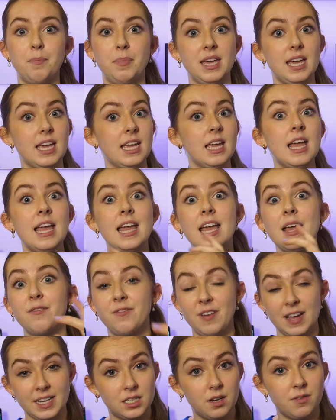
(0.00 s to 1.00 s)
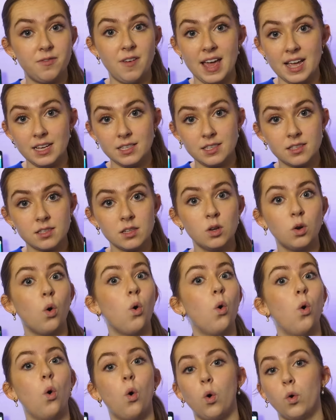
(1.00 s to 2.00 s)
be face-to-face
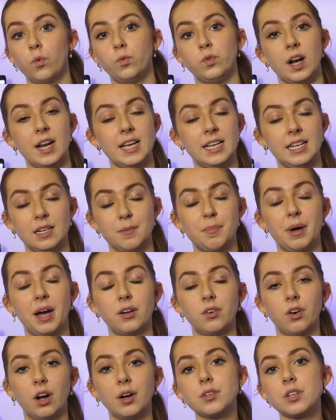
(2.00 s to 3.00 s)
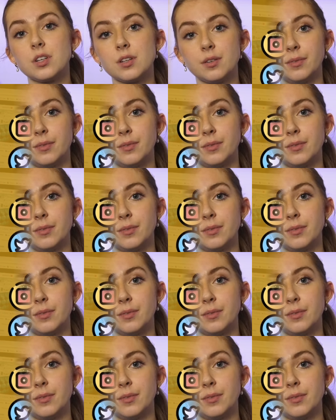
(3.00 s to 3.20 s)
or running in the background.